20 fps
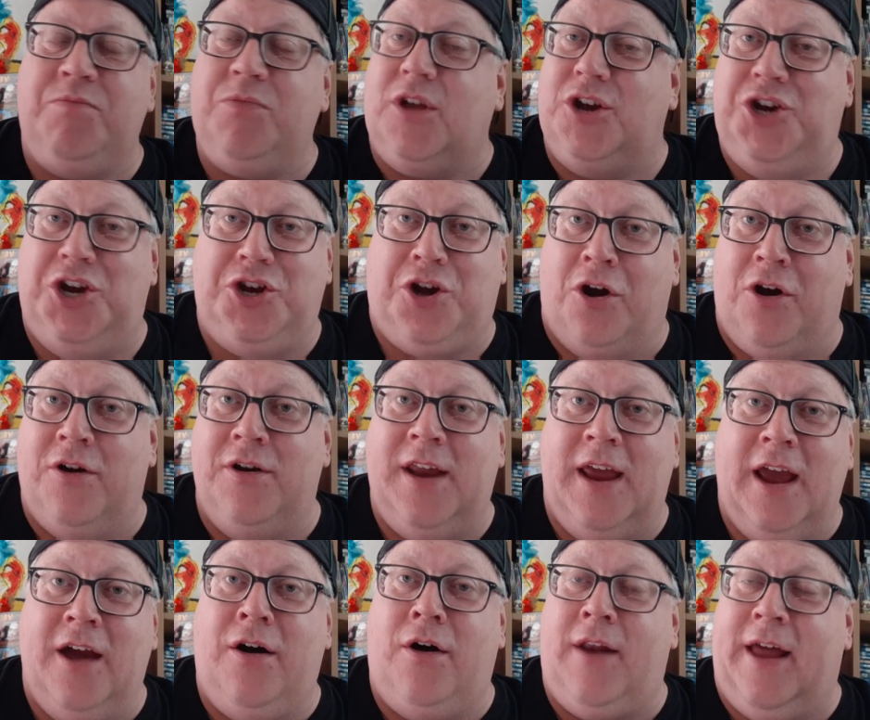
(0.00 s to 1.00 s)
She turned
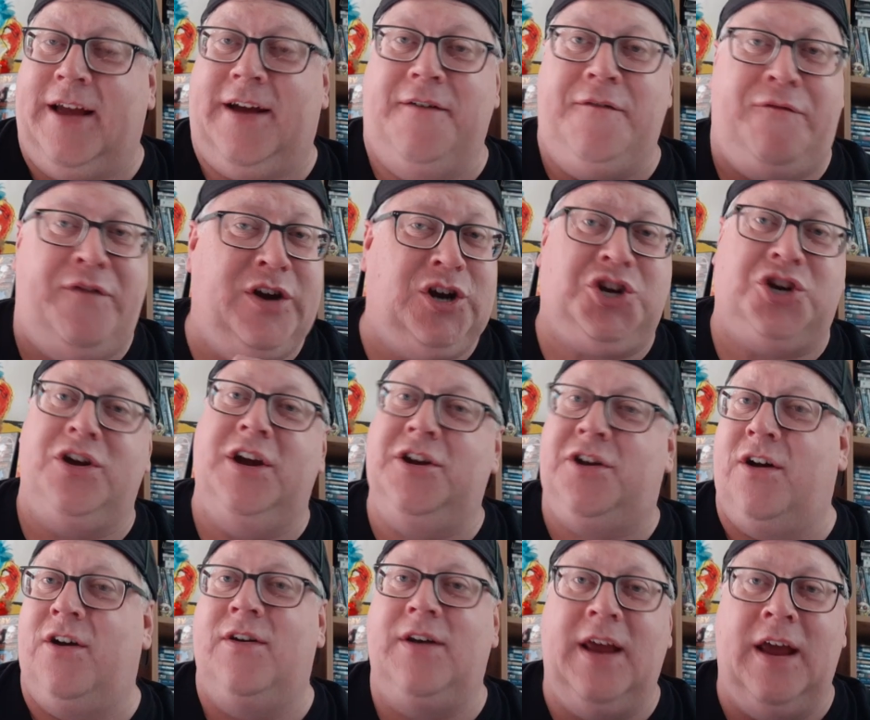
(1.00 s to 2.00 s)
heel, like officially
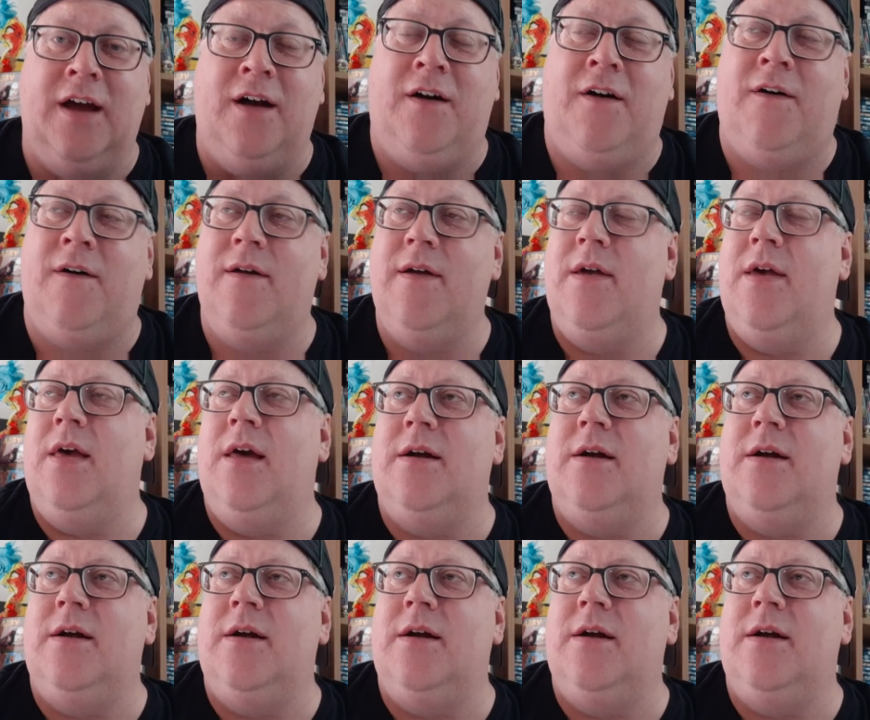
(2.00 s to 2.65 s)
turned heel.